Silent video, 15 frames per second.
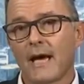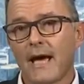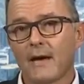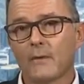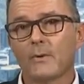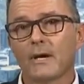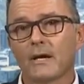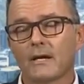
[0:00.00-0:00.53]

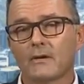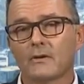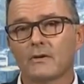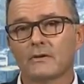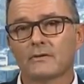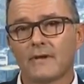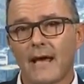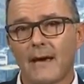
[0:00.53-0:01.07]
A, we're going to
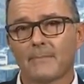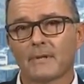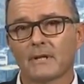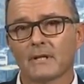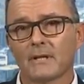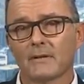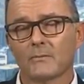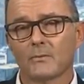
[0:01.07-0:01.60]
lose
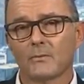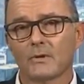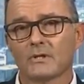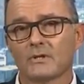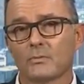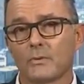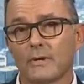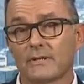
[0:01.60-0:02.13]
capital,
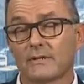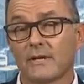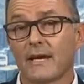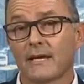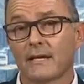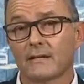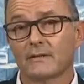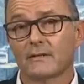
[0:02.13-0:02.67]
which we're
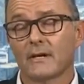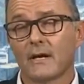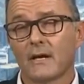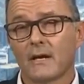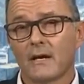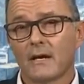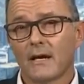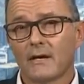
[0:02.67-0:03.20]
seeing at
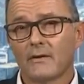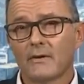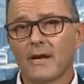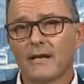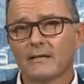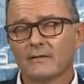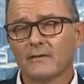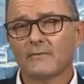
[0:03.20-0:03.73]
a
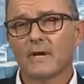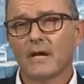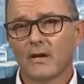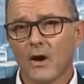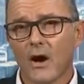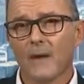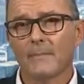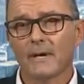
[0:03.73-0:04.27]
relatively
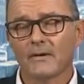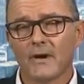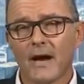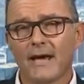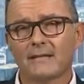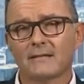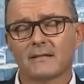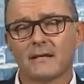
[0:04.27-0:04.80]
alarming
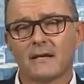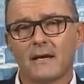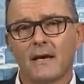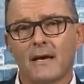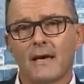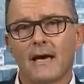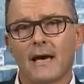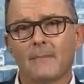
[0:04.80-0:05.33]
rate
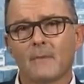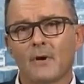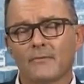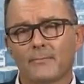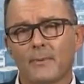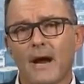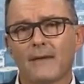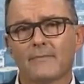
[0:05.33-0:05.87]

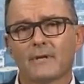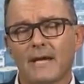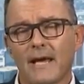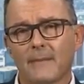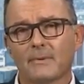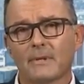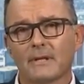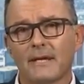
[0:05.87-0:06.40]
of private
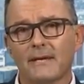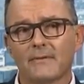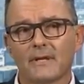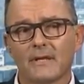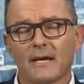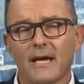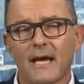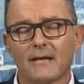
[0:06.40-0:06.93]
capital
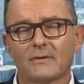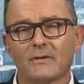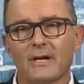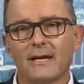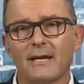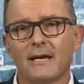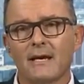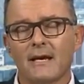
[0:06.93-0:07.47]
leaving the
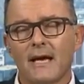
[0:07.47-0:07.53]
country.